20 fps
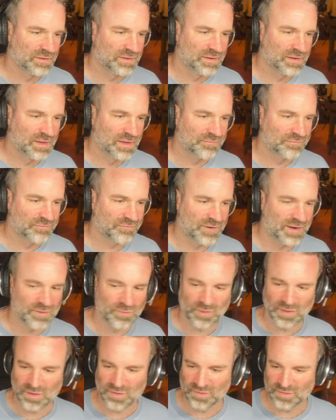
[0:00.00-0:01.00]
For
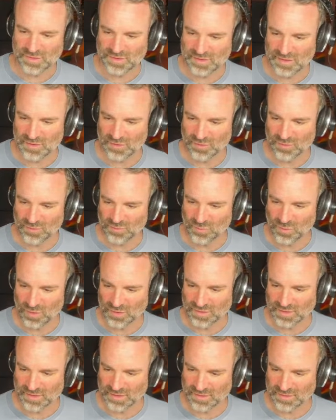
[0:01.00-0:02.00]
anyone who's still
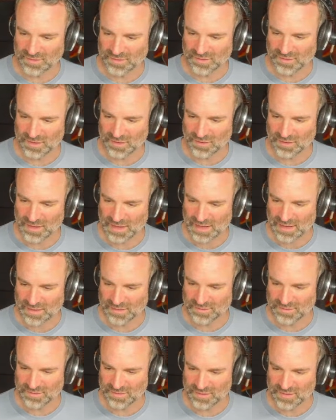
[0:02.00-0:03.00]
watching and still
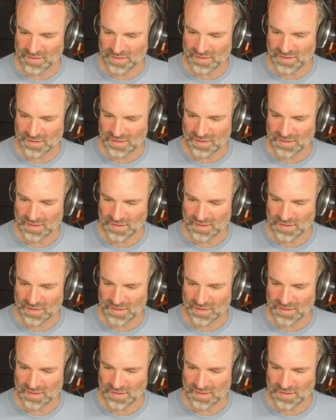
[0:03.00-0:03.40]
has the